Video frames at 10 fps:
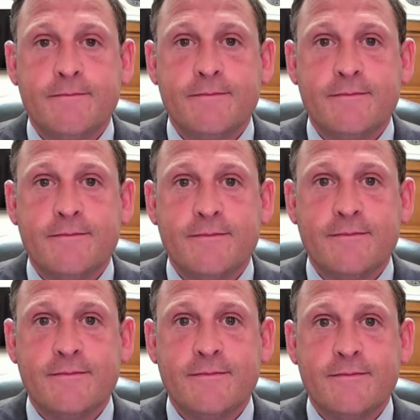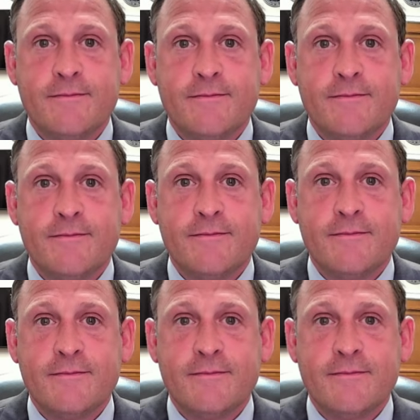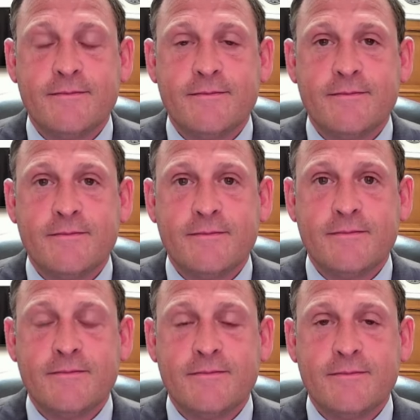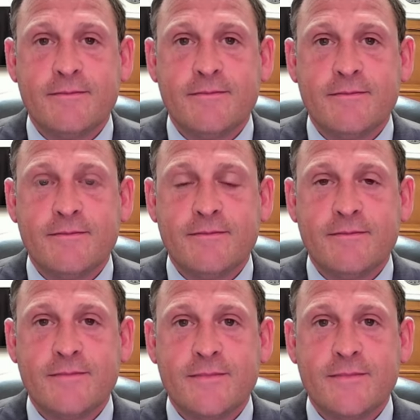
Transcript: This person isn't speaking.